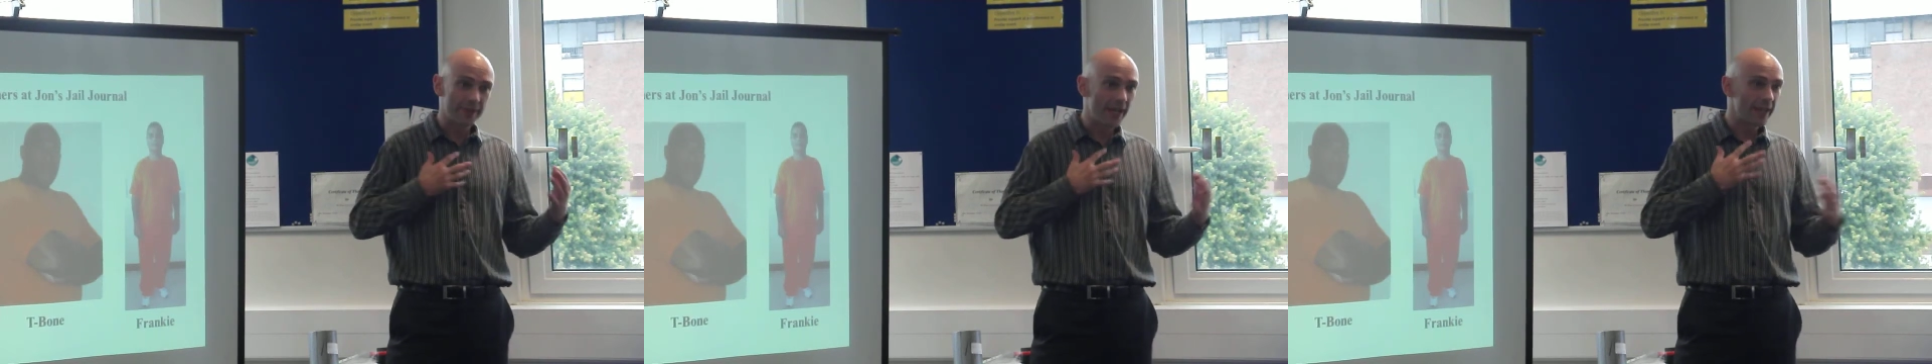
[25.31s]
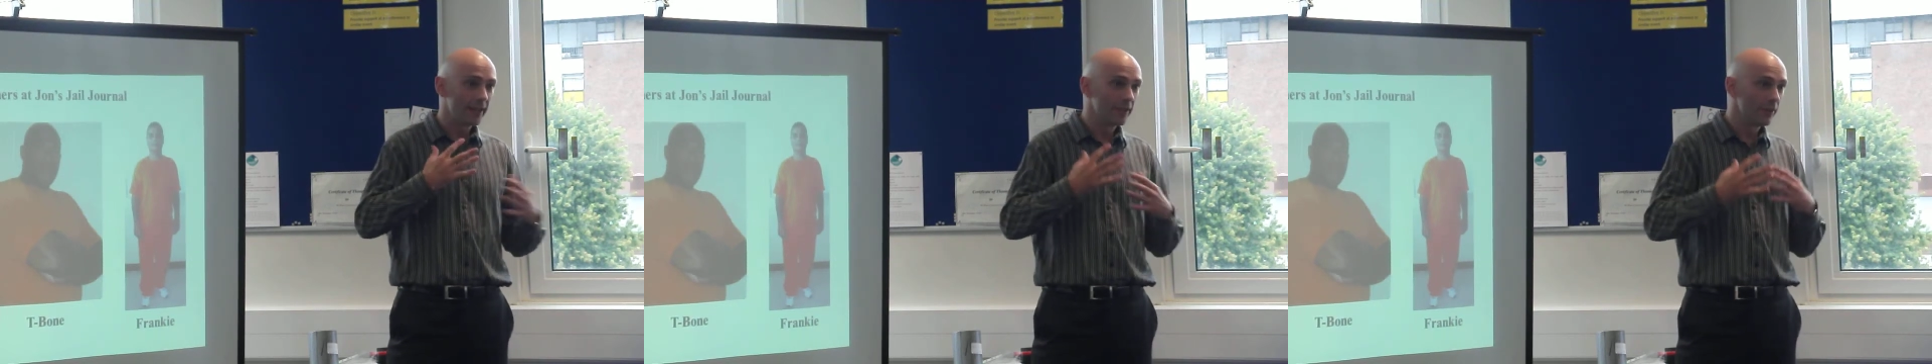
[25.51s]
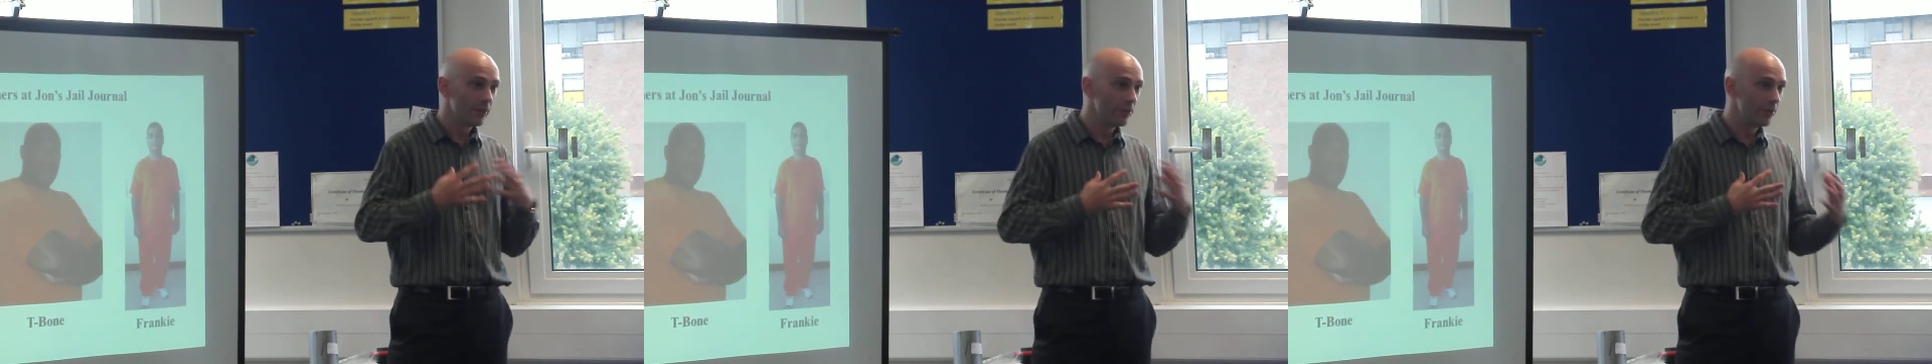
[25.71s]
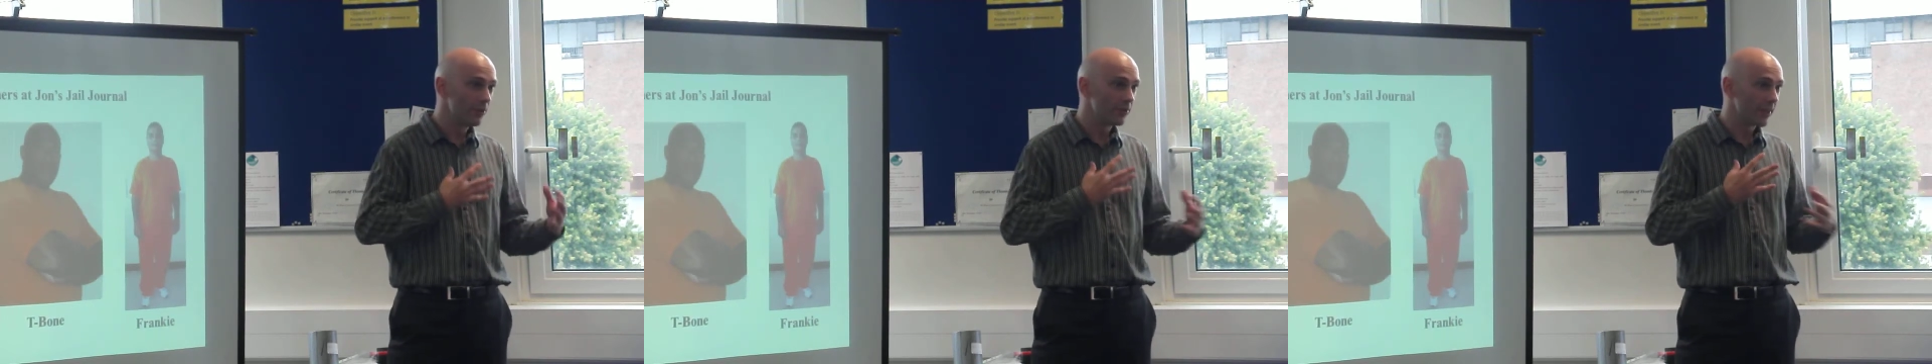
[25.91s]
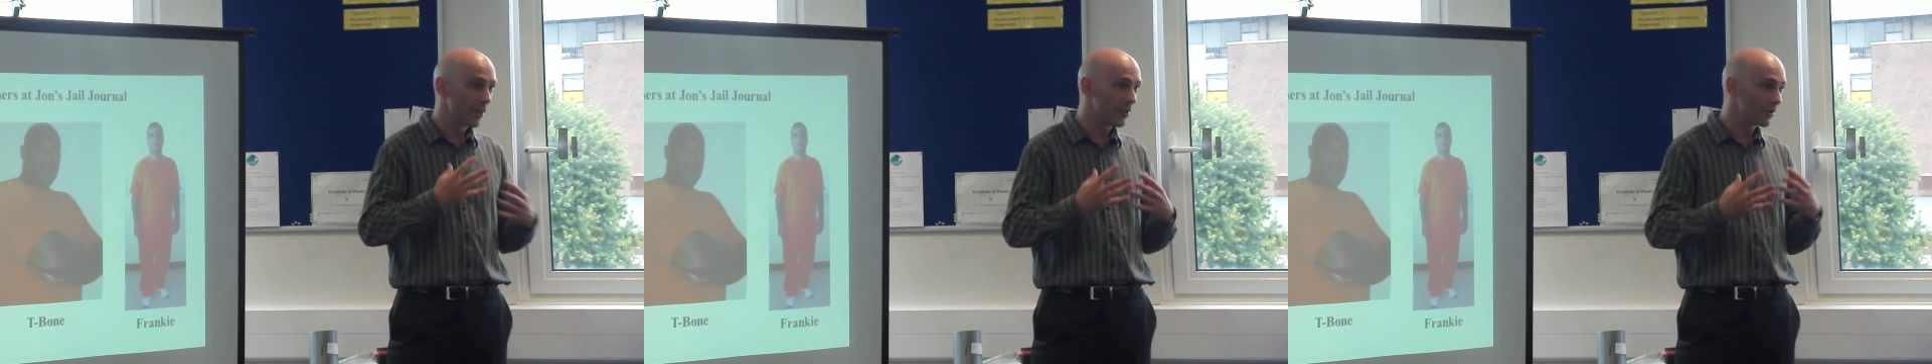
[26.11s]
because it was getting in the
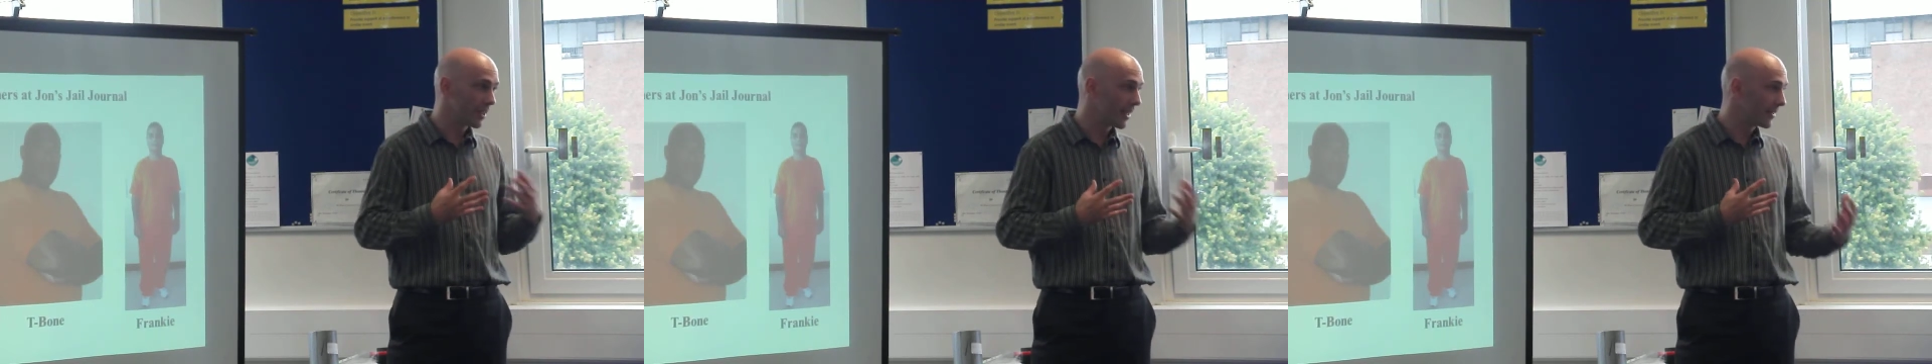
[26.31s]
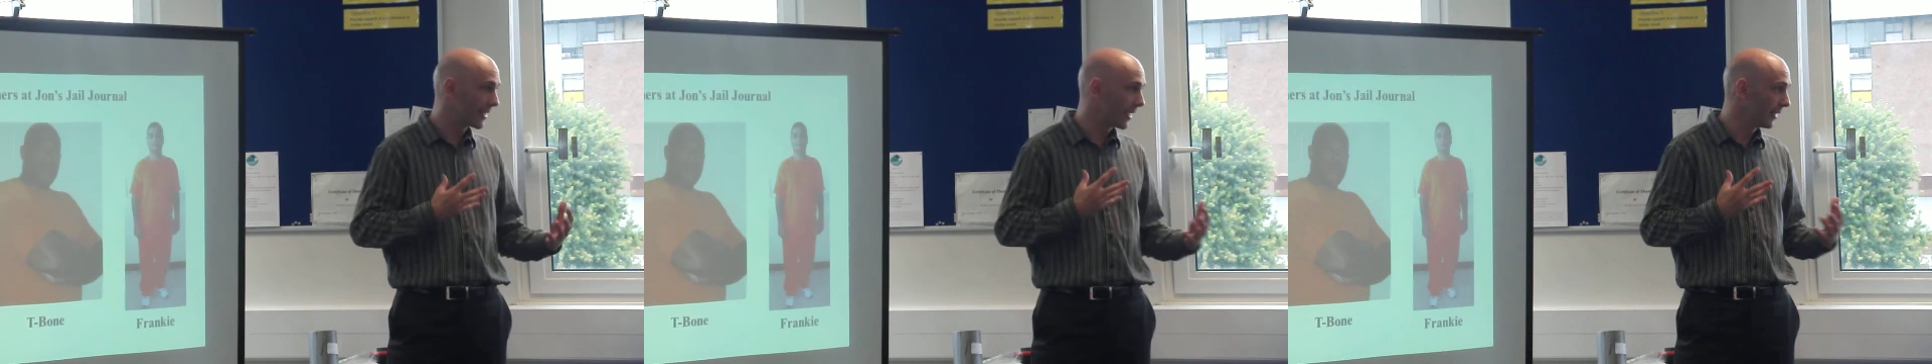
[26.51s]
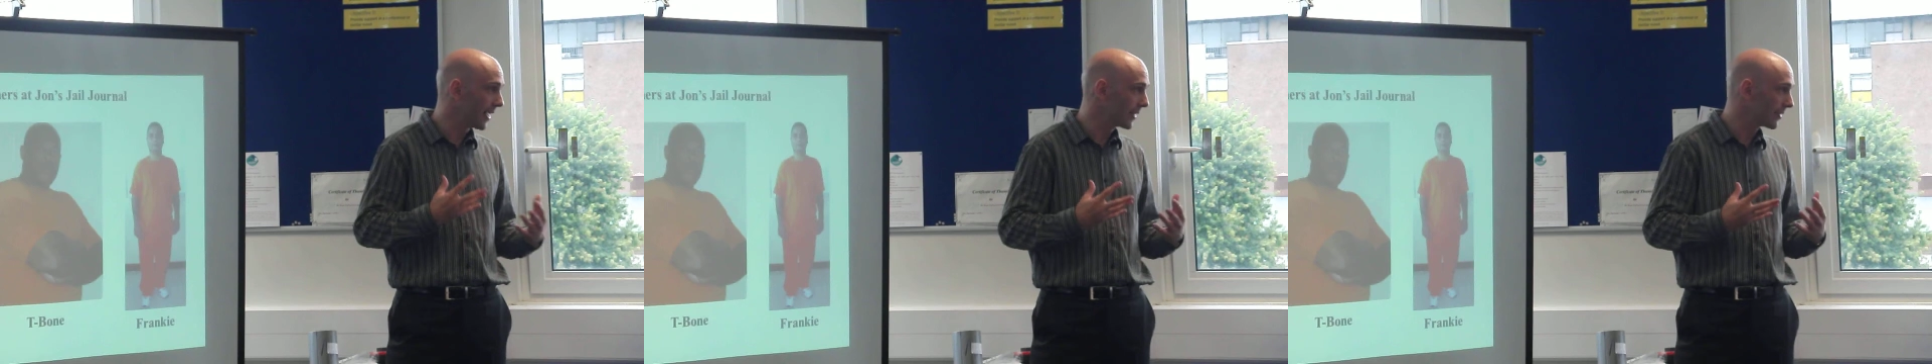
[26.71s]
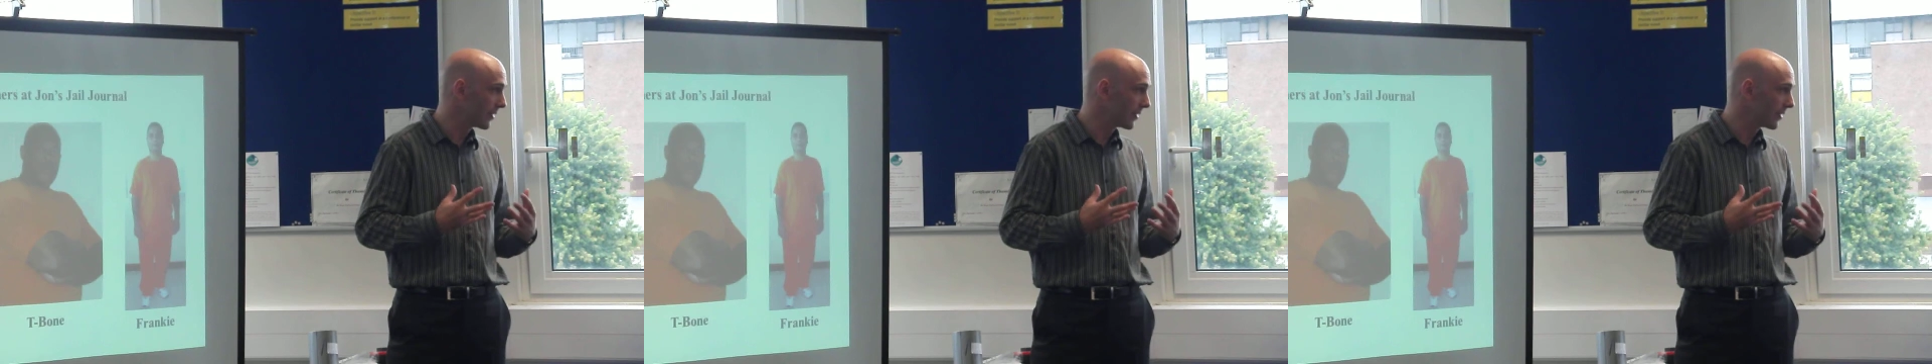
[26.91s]
news, they all started